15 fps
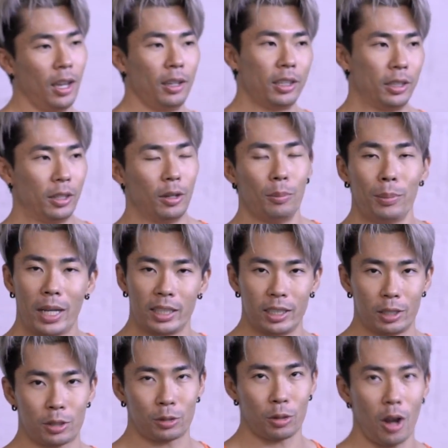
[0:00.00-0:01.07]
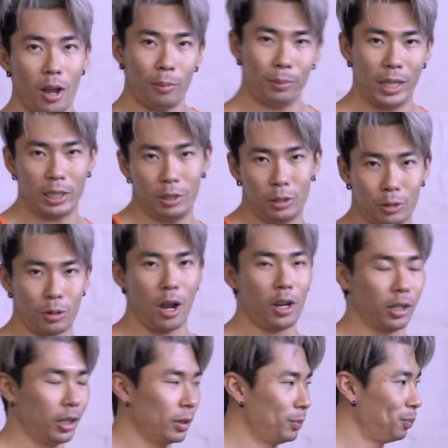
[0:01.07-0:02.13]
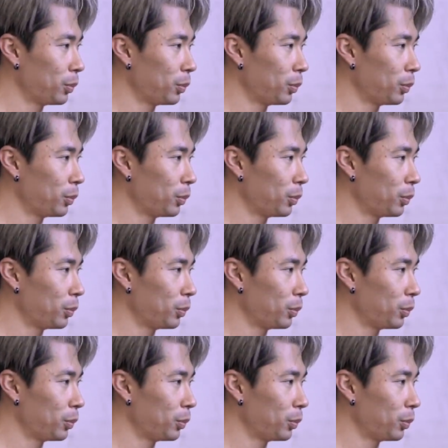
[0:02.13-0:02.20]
you know, makes you stronger.